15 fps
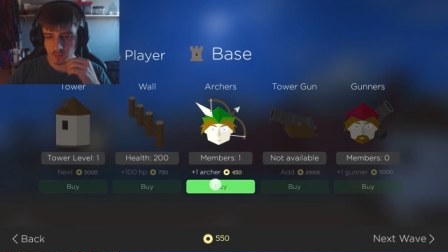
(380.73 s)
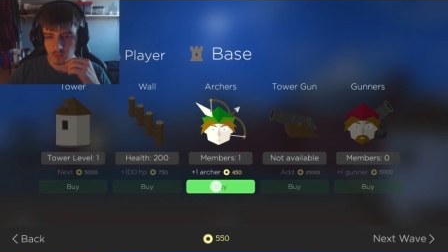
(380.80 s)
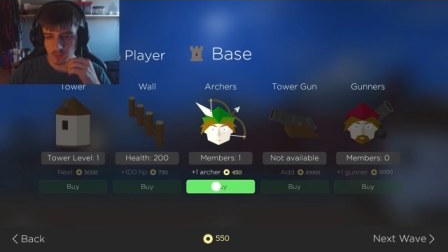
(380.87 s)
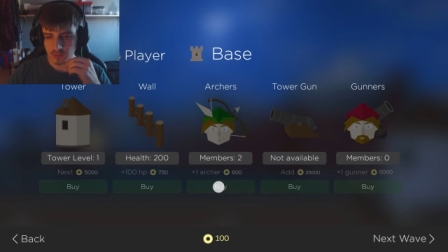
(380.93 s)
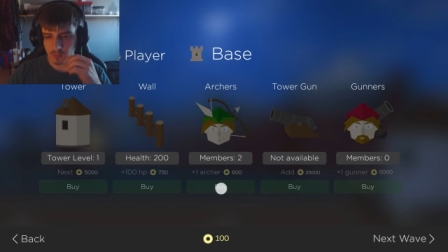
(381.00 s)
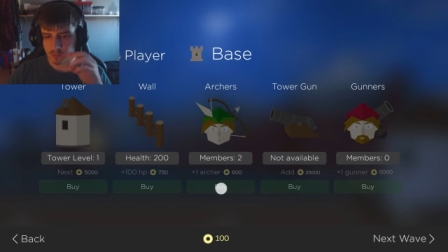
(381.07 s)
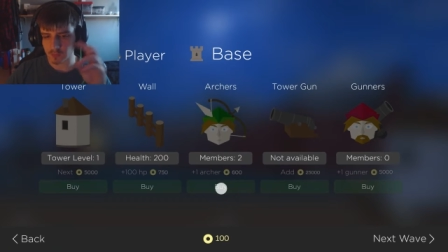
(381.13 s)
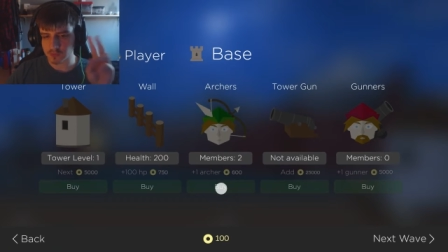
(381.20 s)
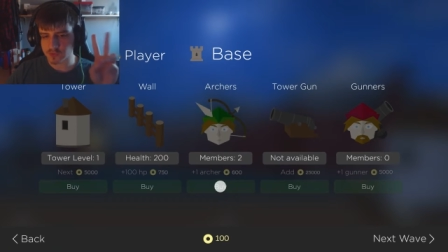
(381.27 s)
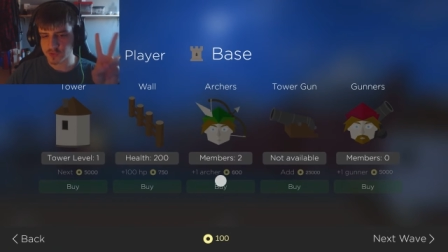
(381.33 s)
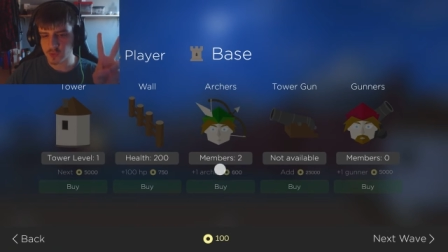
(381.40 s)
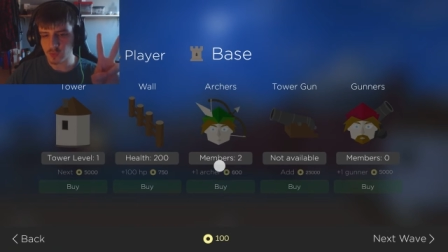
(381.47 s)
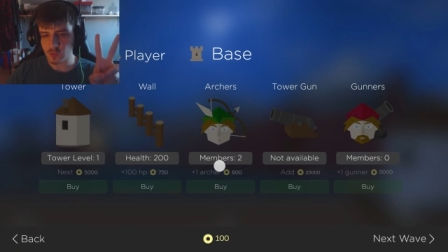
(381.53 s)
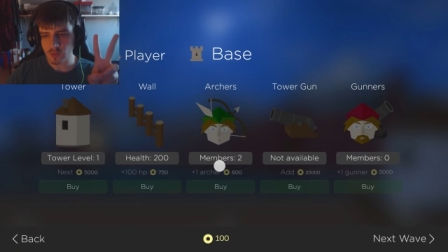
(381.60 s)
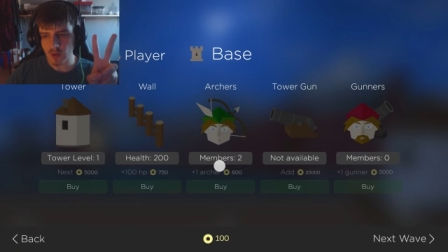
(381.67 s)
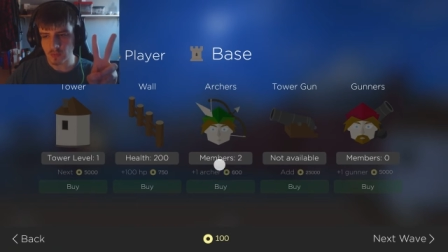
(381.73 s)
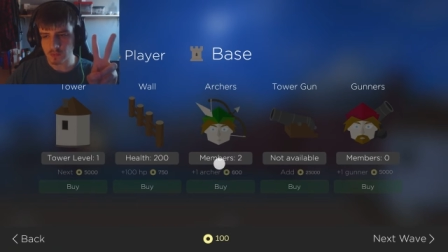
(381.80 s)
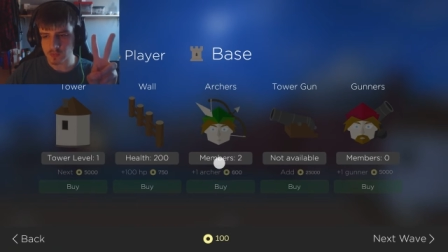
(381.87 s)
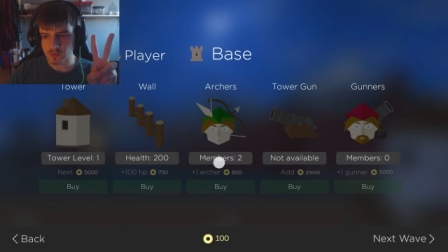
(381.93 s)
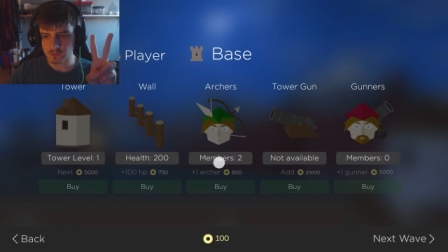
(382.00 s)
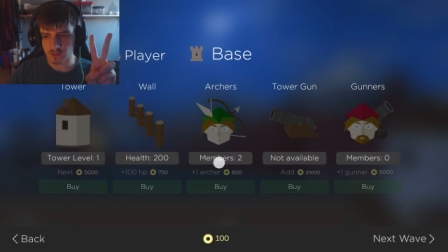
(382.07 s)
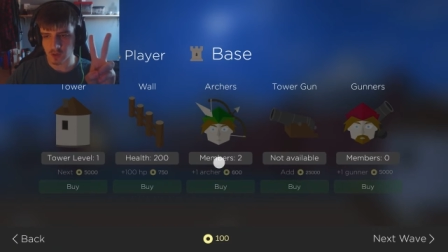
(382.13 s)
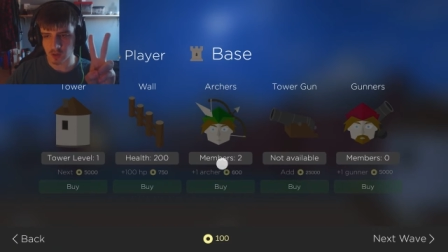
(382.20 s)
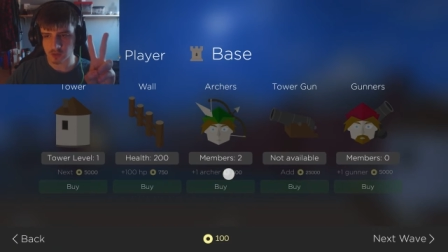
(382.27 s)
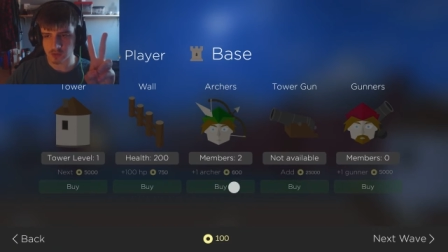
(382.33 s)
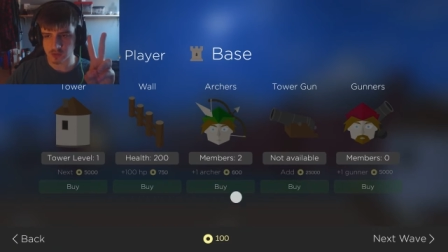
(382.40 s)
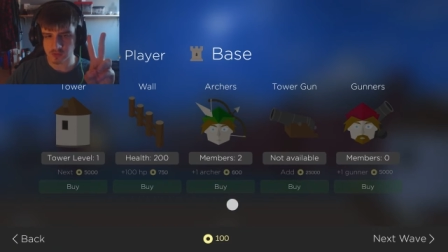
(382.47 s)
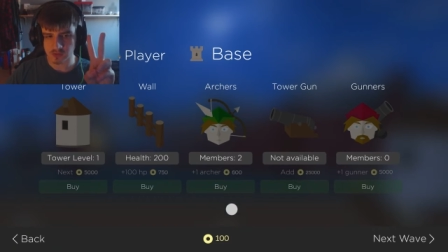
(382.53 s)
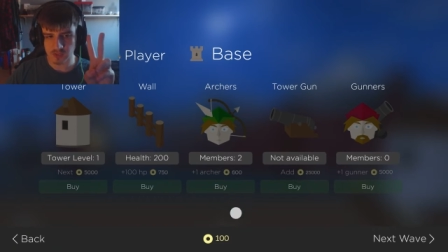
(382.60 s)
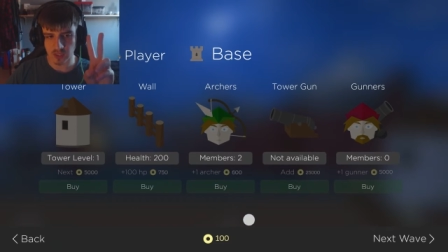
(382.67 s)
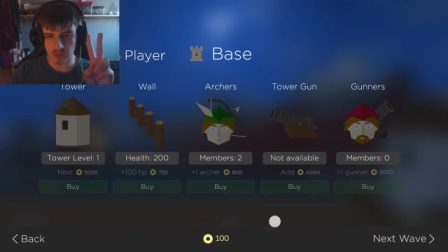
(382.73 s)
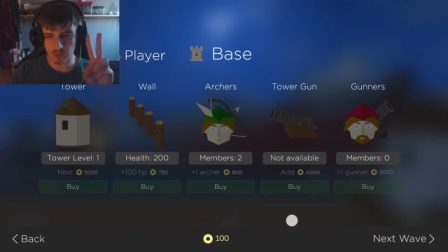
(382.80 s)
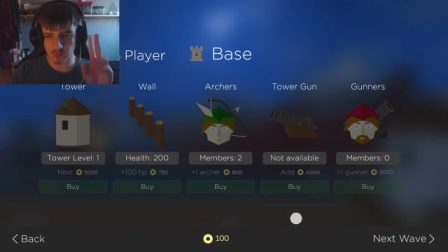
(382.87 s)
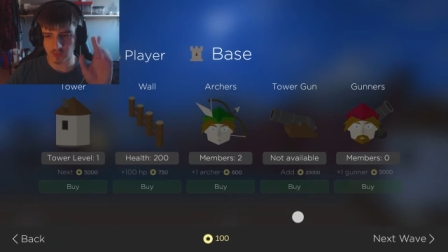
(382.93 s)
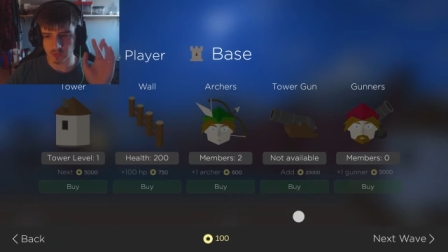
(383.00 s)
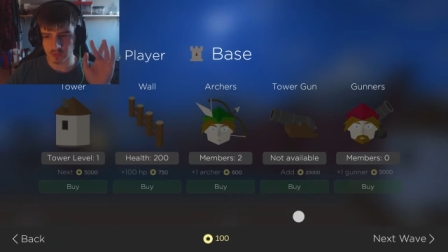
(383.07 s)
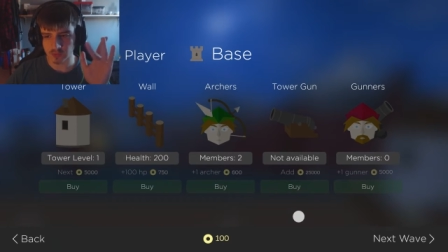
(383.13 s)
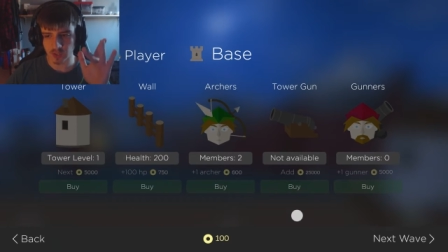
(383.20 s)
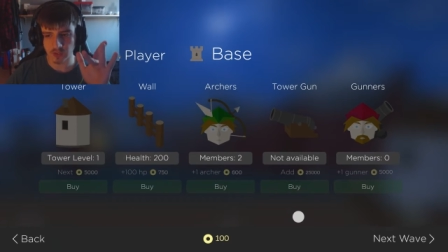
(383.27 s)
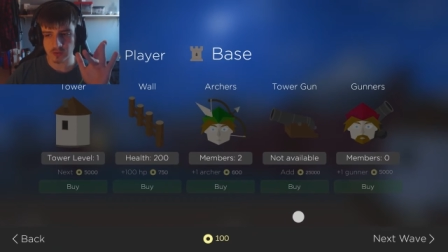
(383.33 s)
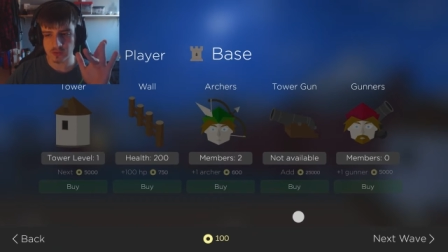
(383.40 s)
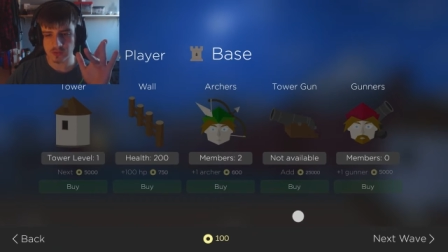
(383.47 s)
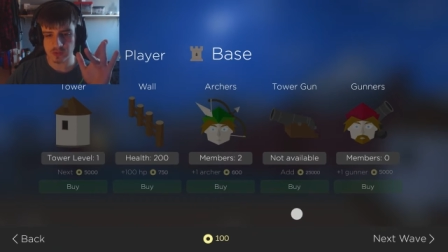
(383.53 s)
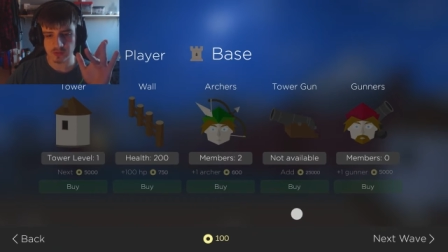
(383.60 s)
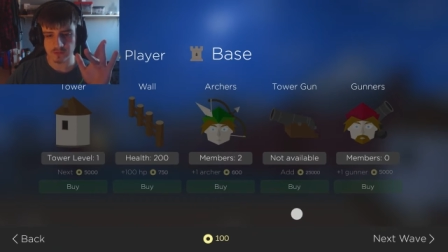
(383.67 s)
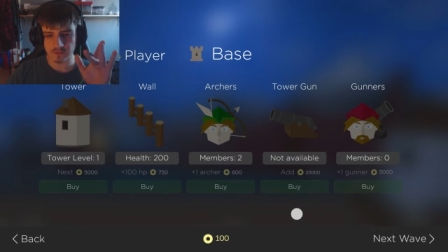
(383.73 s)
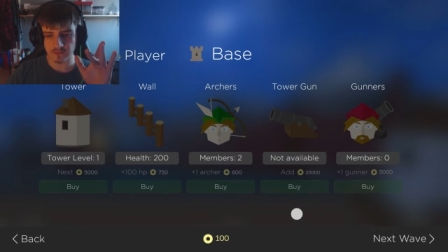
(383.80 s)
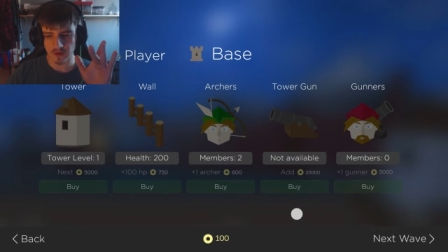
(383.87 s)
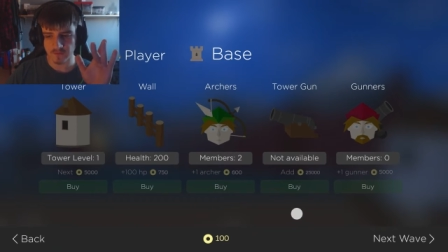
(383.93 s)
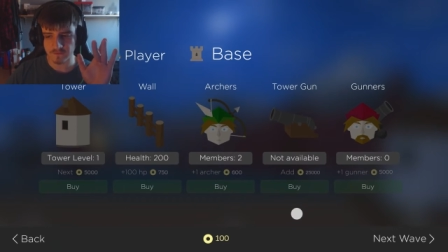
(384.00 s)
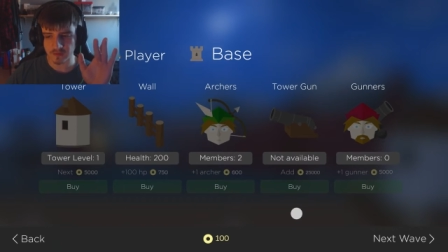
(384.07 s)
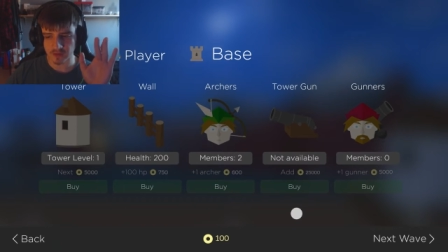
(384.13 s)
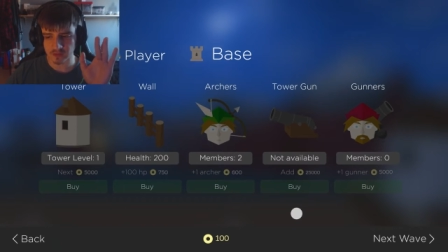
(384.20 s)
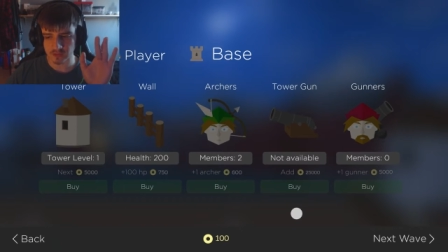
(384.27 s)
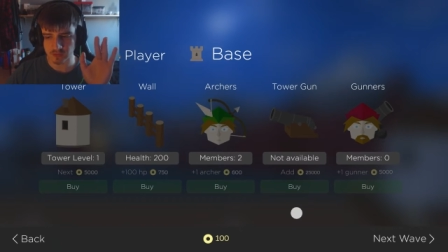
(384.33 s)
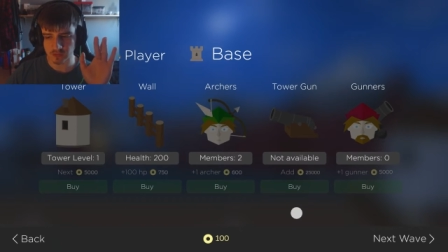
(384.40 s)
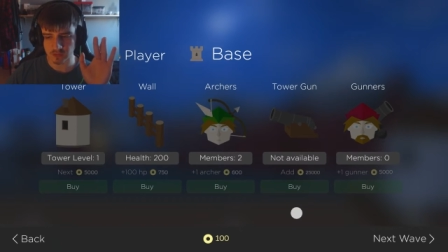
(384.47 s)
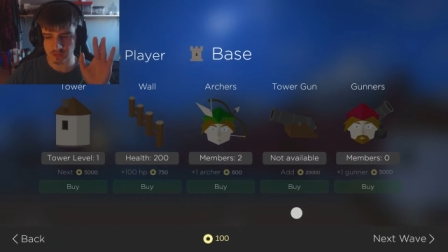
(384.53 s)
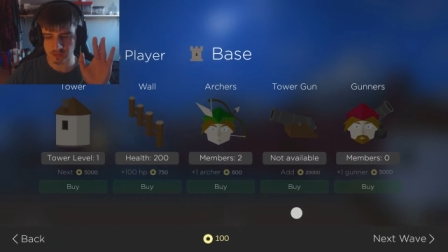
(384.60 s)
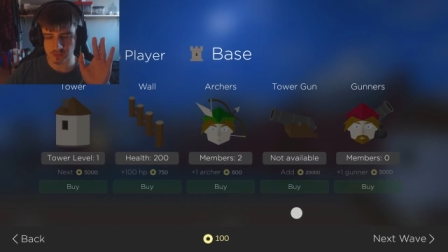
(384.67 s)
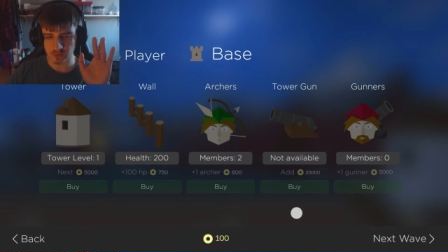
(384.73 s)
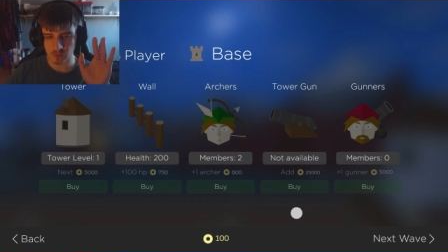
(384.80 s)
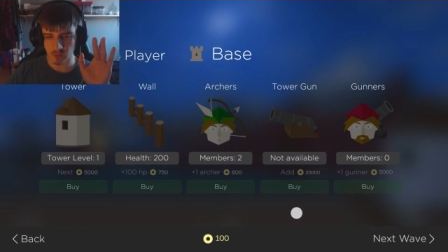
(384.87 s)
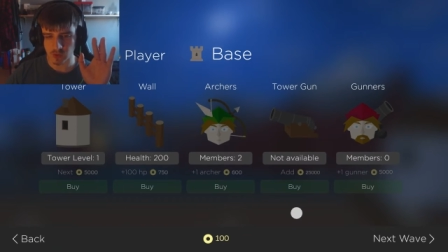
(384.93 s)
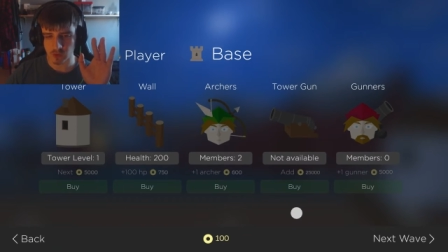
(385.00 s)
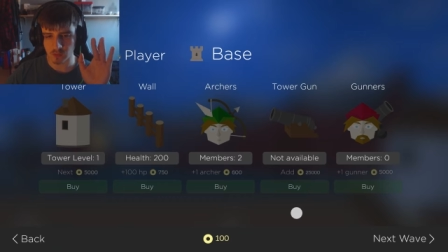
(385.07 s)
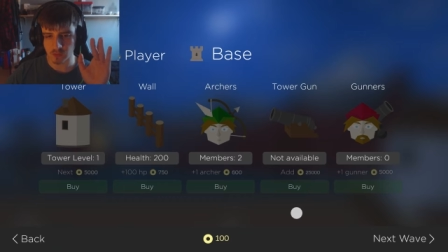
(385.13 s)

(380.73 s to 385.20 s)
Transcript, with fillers: Okay, we've got two members of archers now. We've got gunners that are five thousand coins as well.